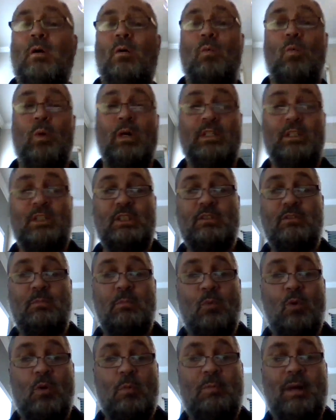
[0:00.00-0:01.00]
Which is
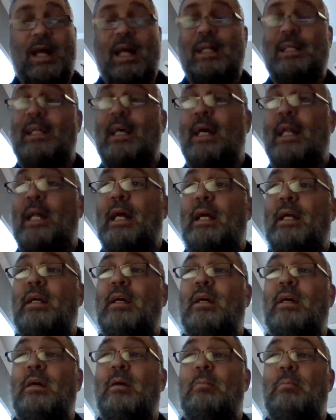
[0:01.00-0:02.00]
more magnetic,
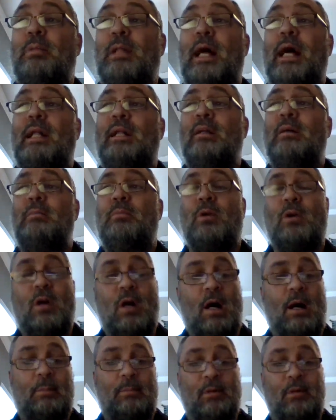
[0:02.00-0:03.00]
platinum or
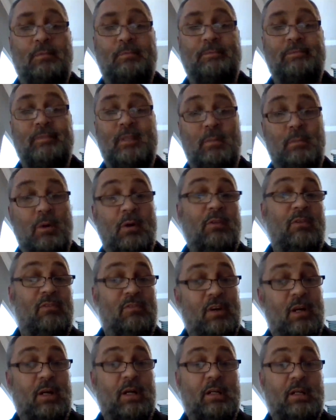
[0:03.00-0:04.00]
copper? They're both
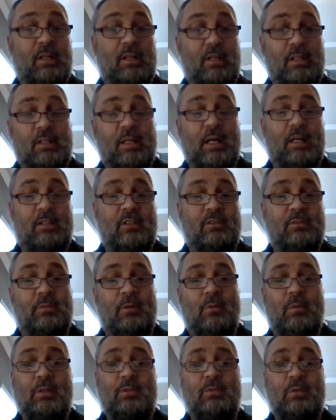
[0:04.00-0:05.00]
very good conductors,
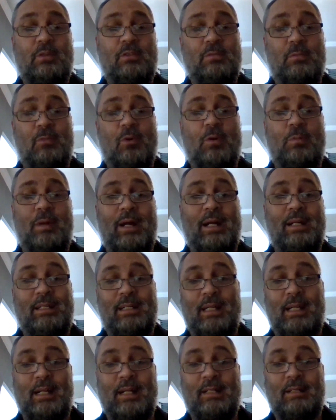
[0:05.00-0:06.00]
but which one's more
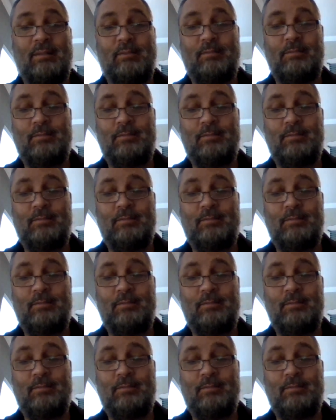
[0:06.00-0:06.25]
magnetic?